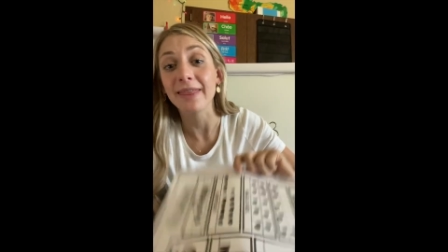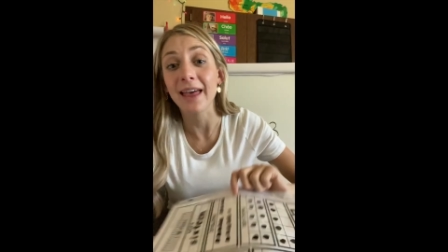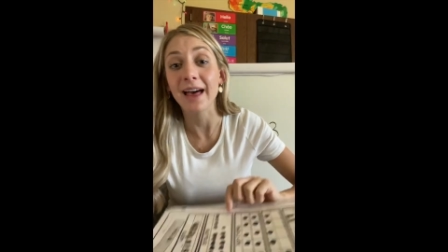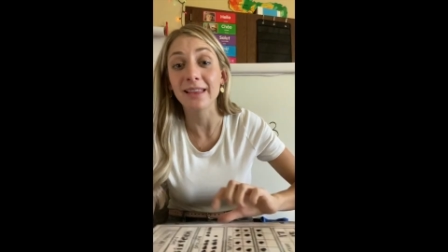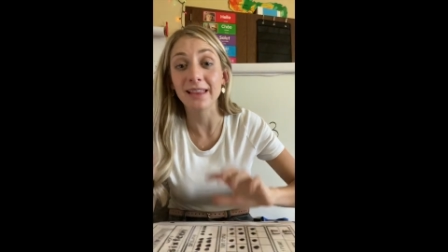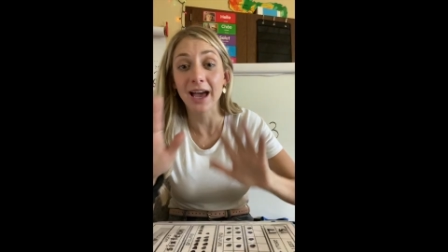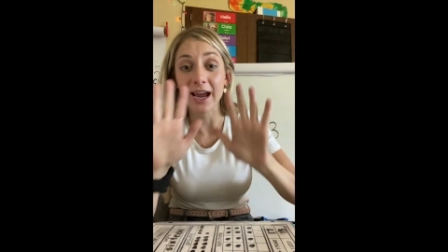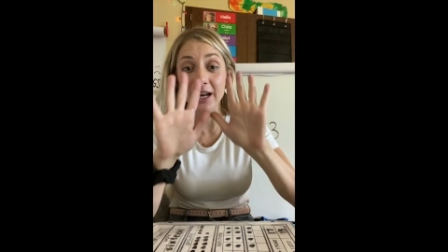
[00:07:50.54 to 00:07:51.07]

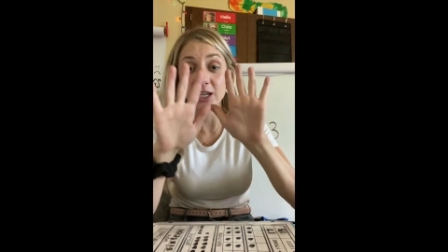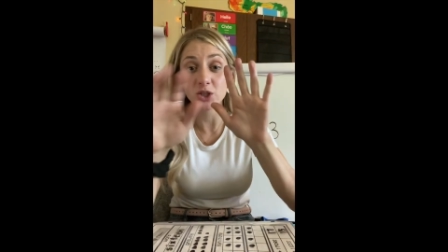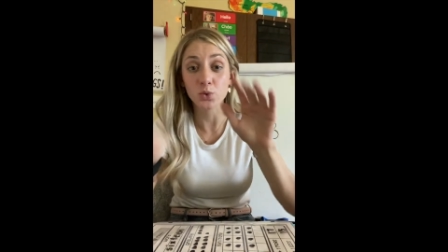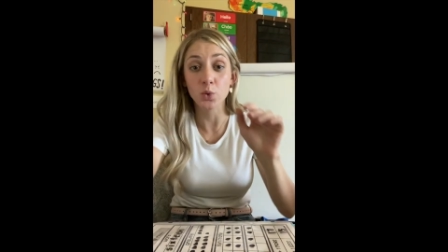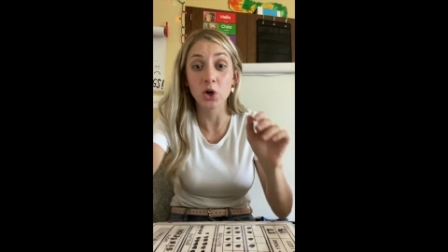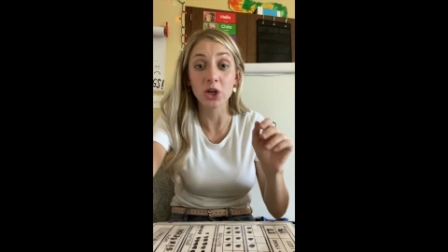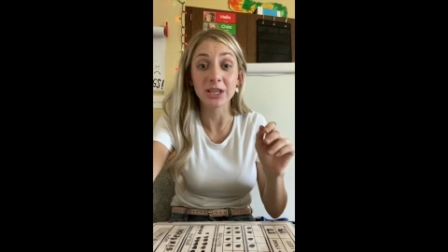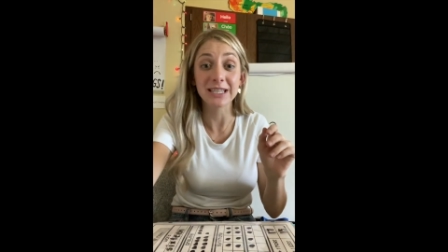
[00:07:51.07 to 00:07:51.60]
That line is
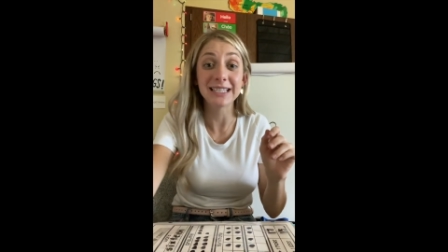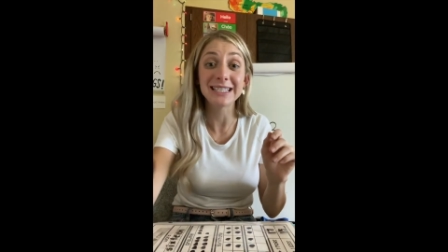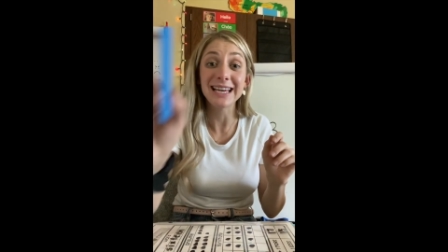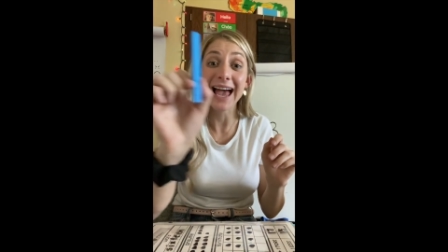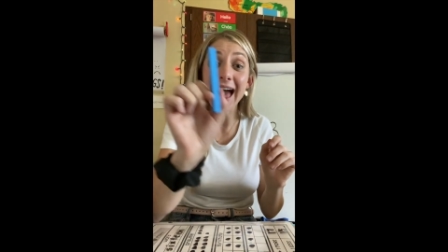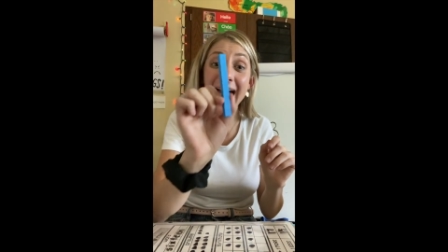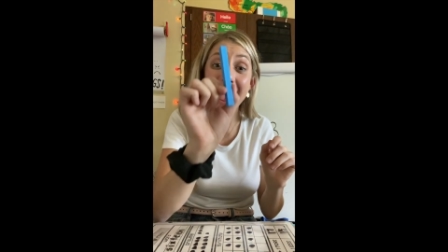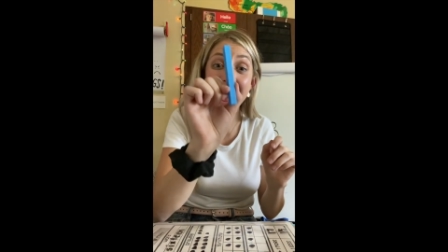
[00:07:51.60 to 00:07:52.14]
worth
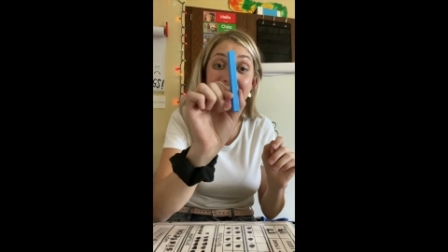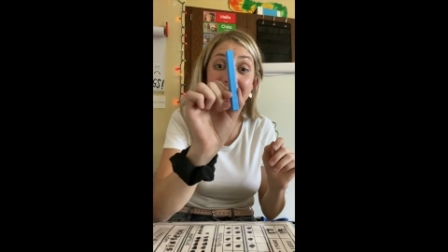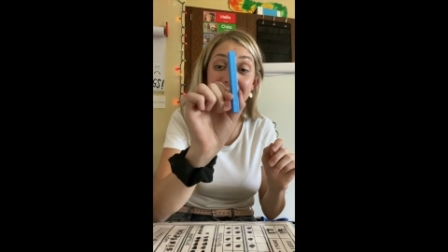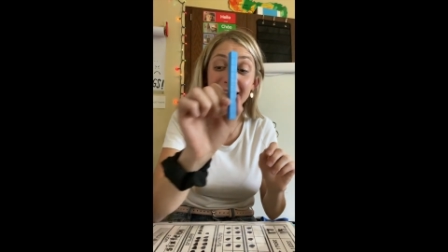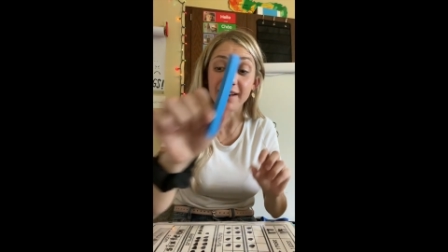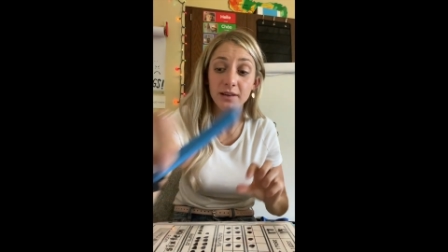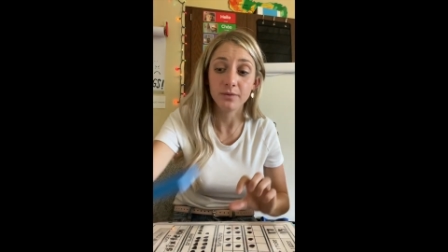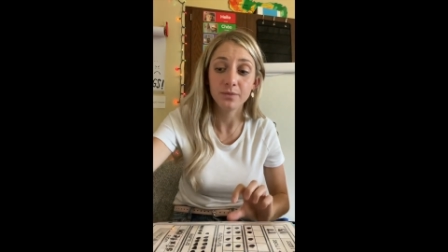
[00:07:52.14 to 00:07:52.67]

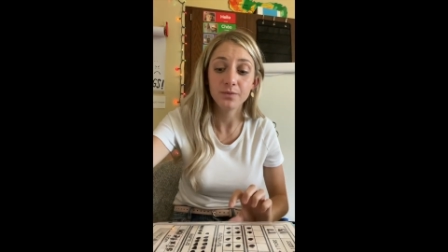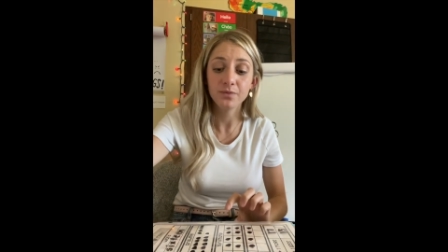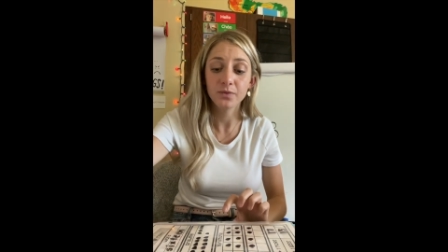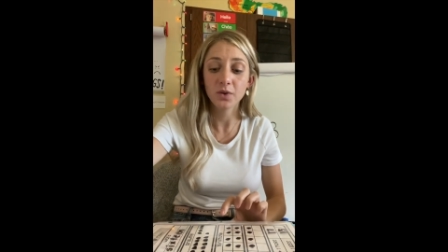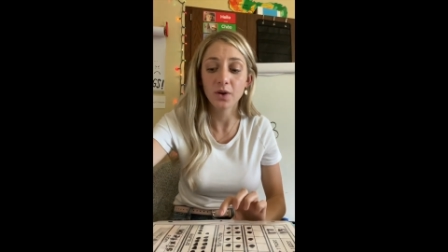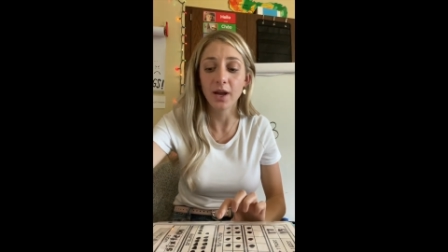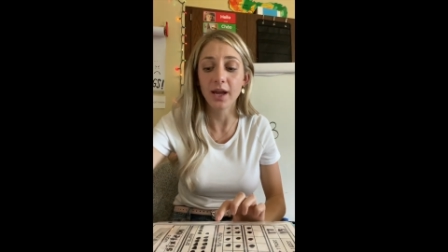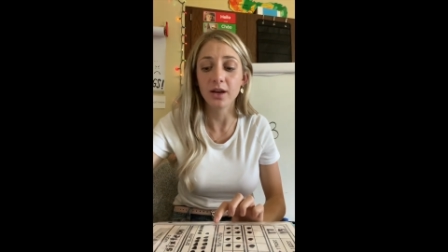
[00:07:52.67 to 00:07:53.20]
10.
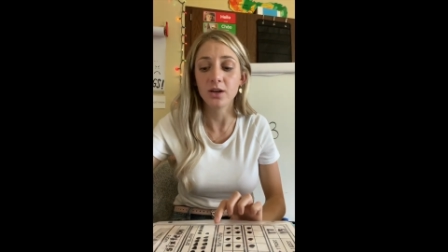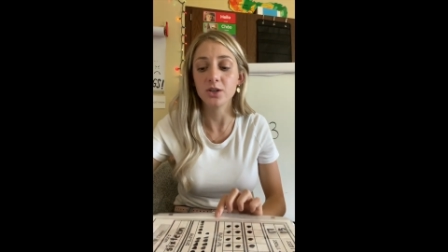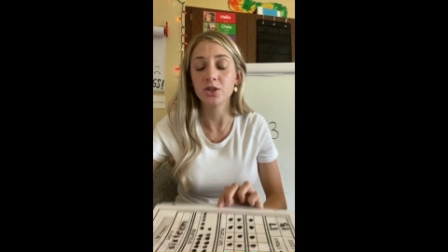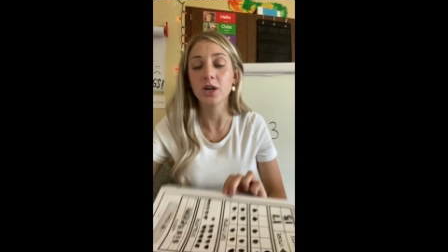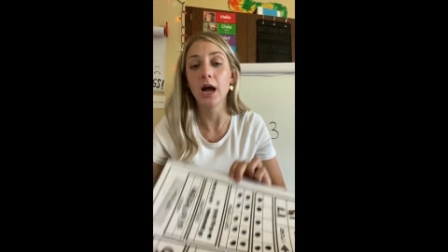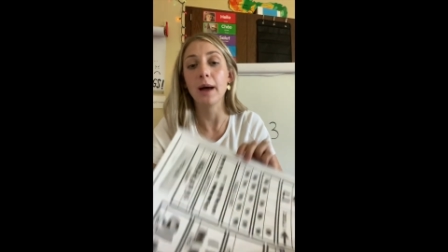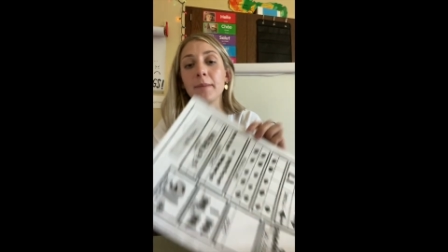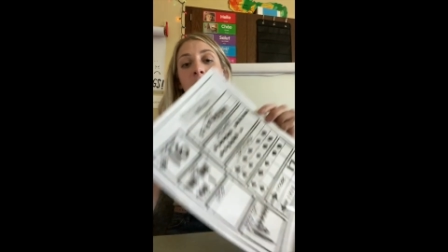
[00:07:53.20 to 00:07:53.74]
Okay, good
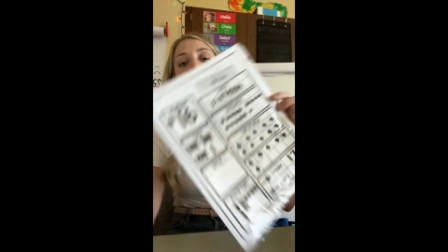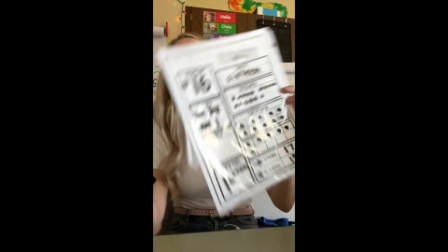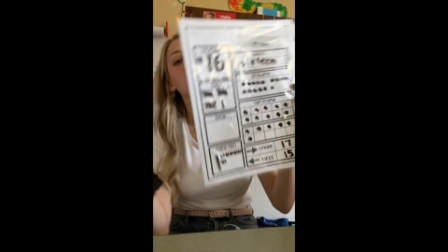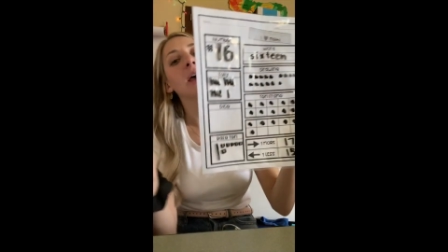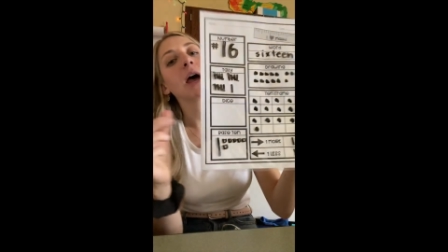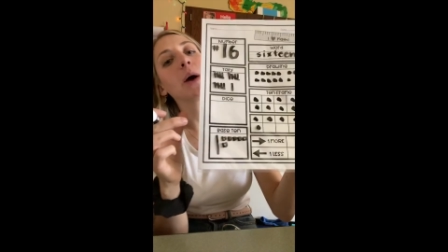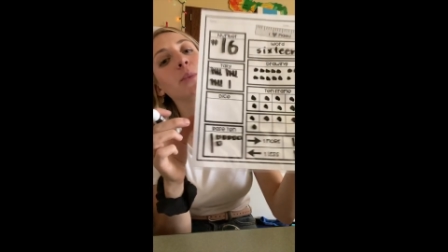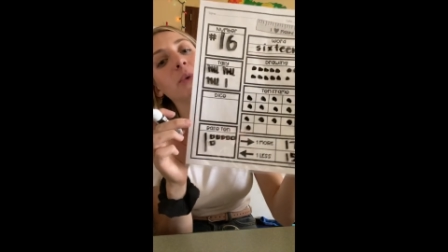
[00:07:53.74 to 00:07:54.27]
job.
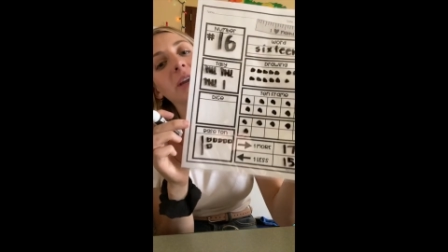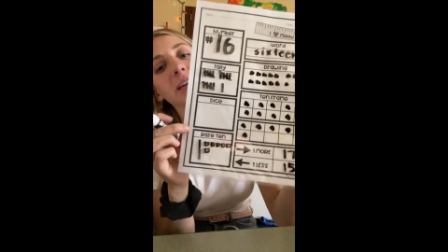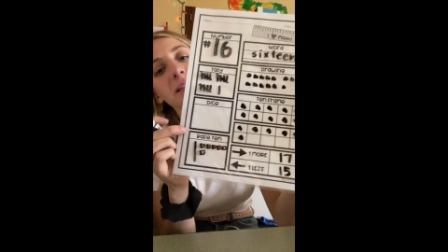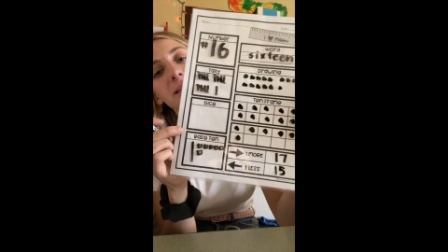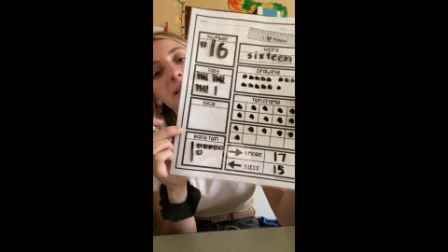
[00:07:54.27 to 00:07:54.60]
And we can